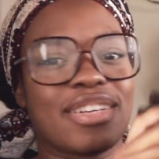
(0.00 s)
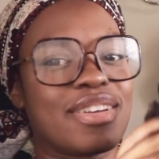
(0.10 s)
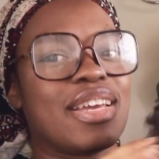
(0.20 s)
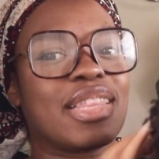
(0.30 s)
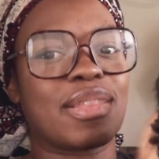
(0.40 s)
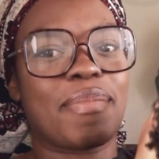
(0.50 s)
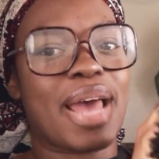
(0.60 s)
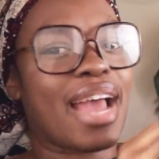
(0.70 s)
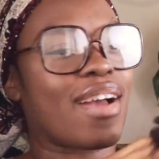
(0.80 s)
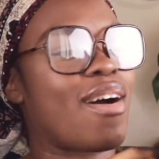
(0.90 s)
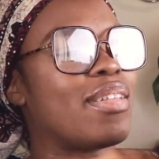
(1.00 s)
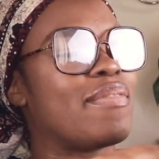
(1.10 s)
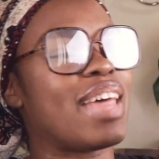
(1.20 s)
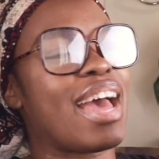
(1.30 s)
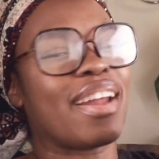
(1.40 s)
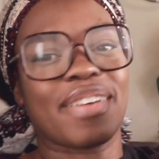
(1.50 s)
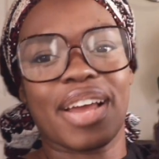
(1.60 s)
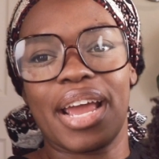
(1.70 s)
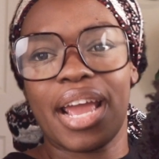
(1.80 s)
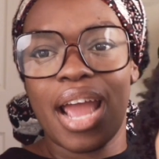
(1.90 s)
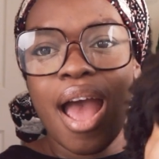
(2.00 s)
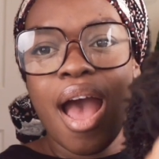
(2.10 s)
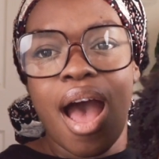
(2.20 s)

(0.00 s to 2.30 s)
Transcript: sure you get the back, all of that, okay?